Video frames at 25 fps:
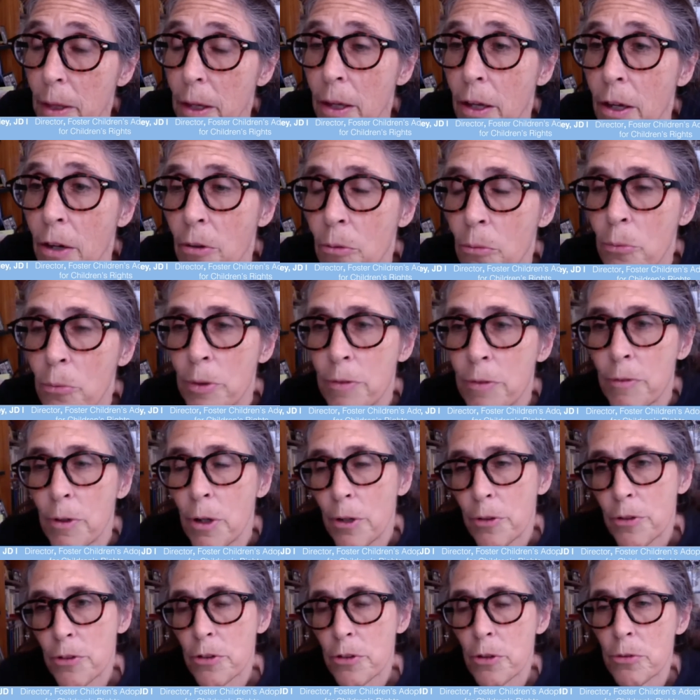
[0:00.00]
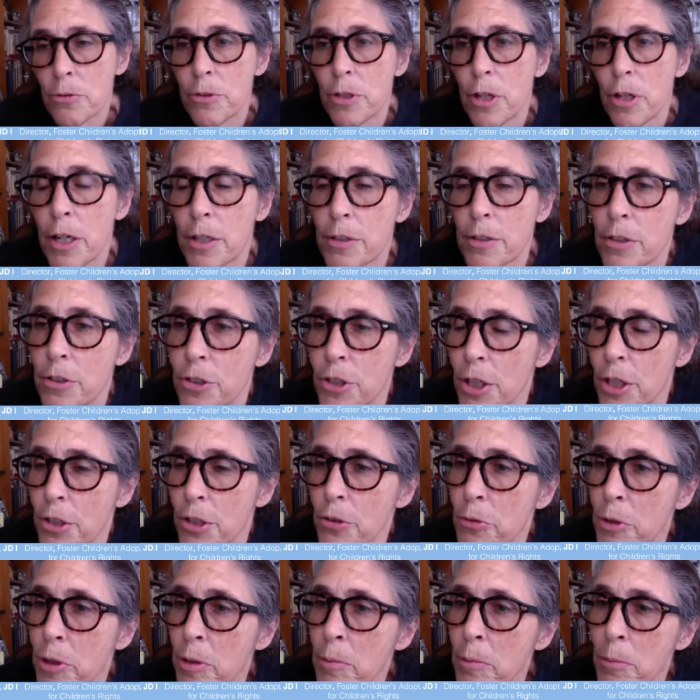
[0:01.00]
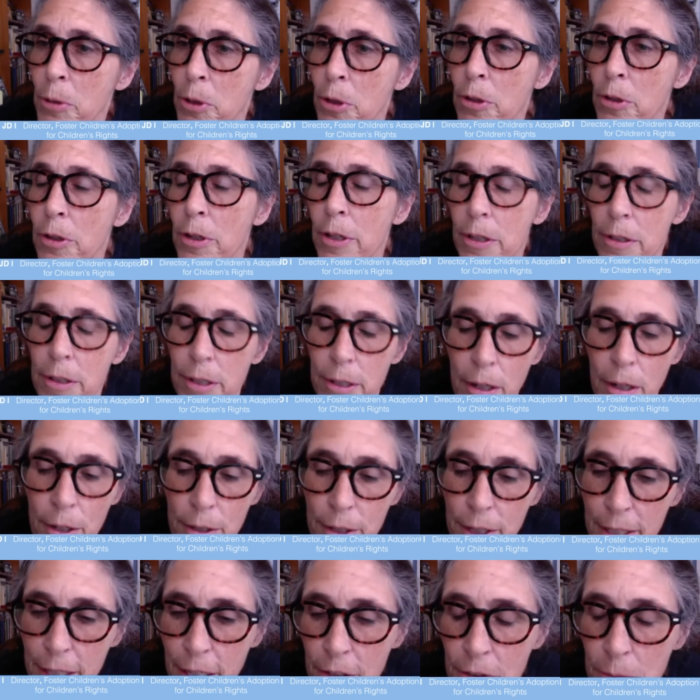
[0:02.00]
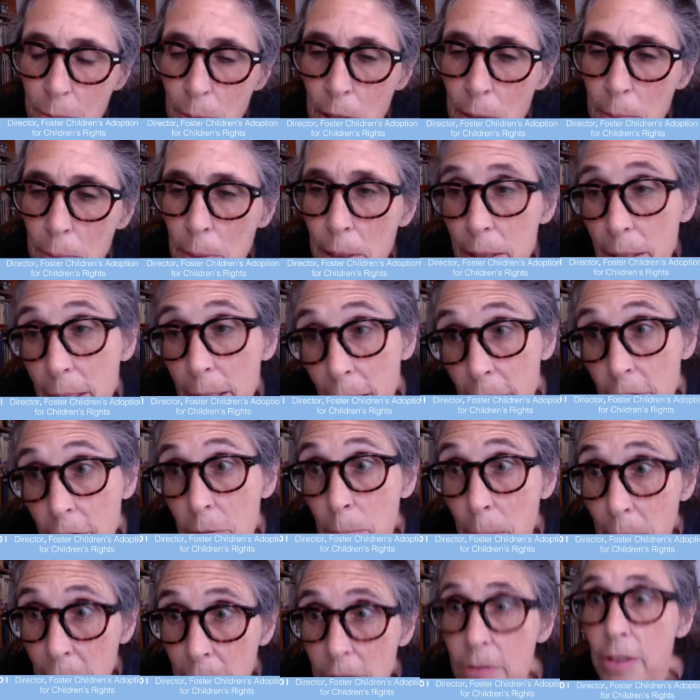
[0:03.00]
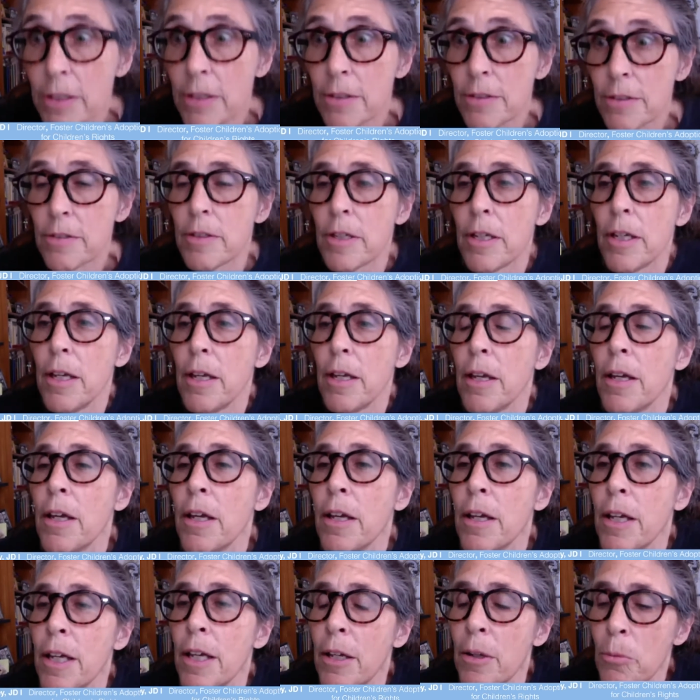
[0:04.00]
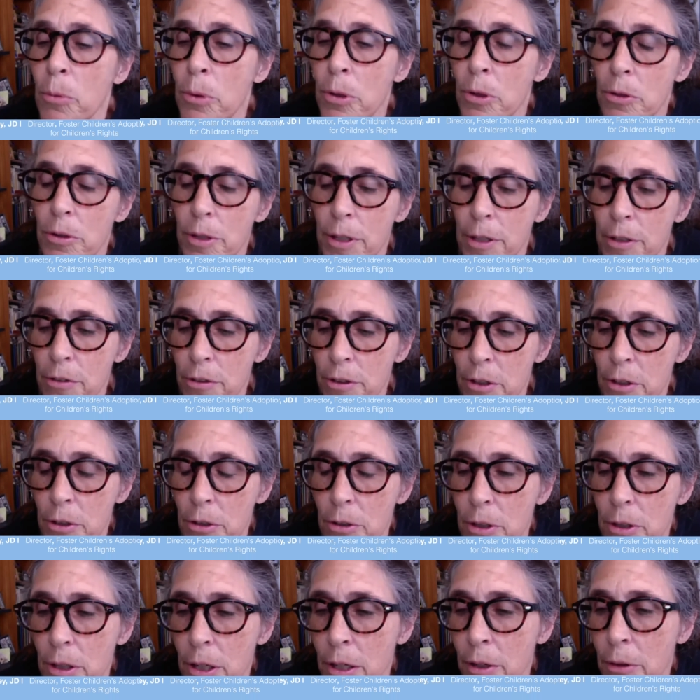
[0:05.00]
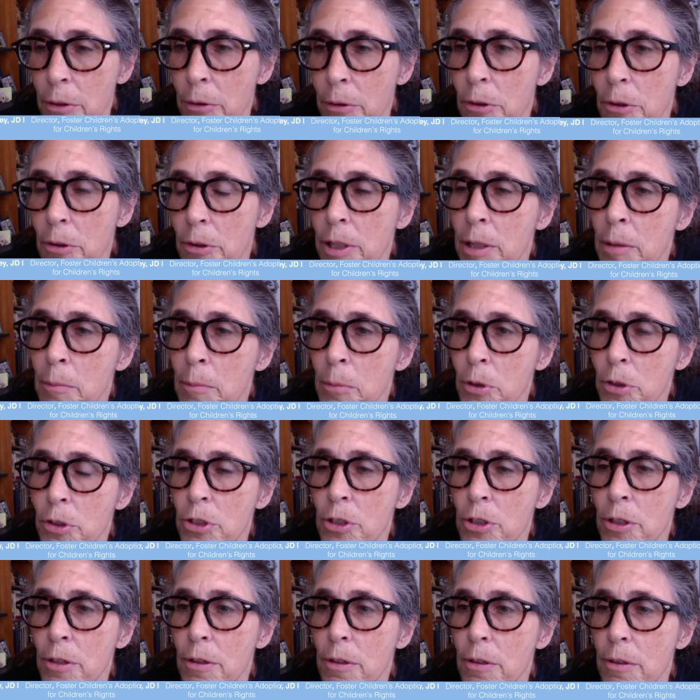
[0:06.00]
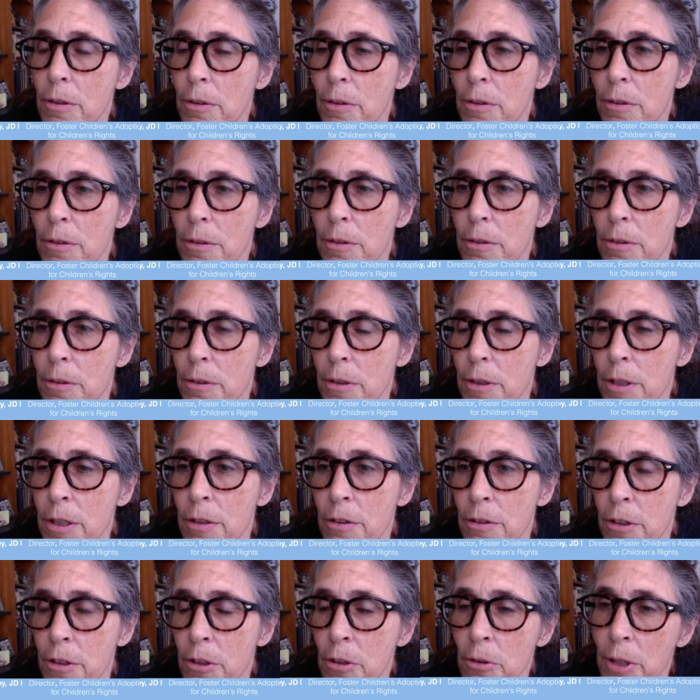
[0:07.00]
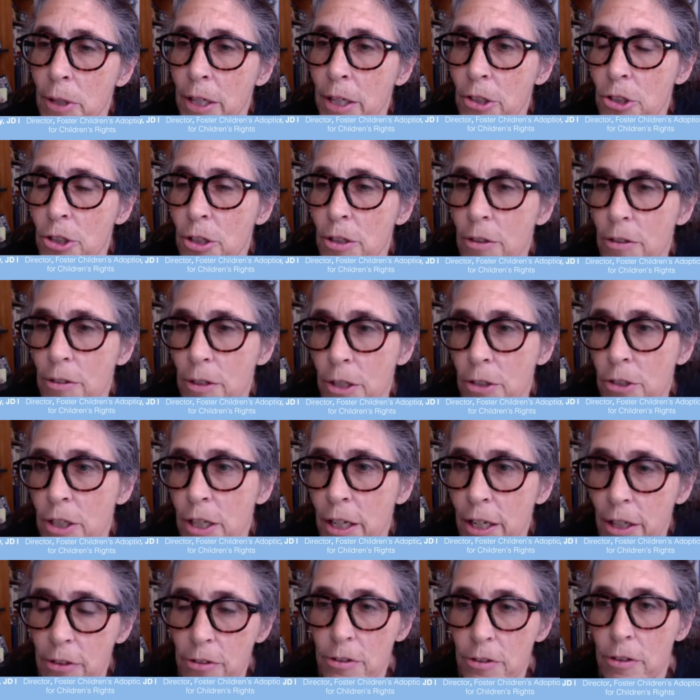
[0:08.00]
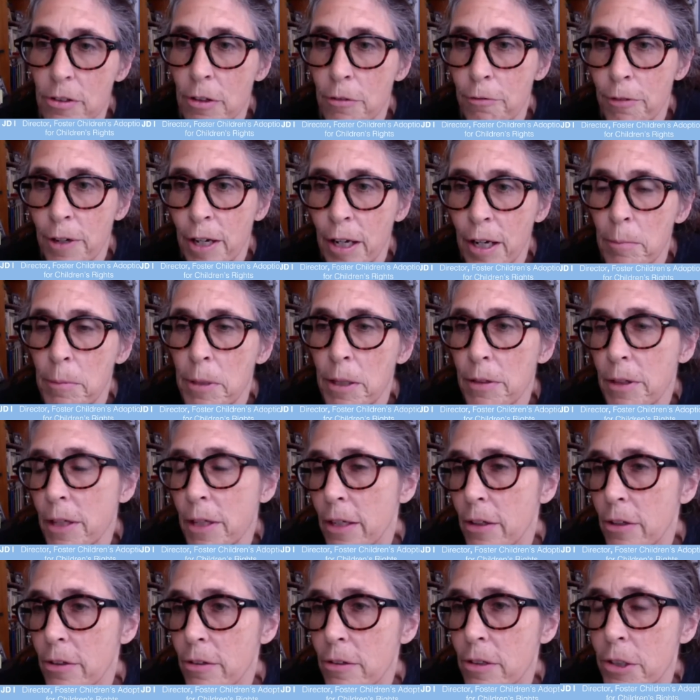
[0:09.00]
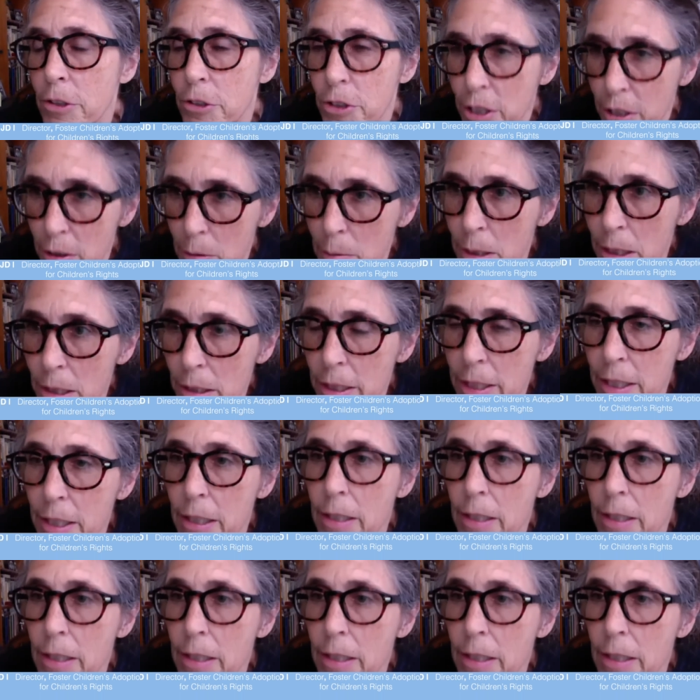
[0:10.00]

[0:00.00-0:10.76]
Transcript: We've also talked to Judge Greenberg on a case-by-case basis. He will consider other emergent considerations, such as a family that is legitimately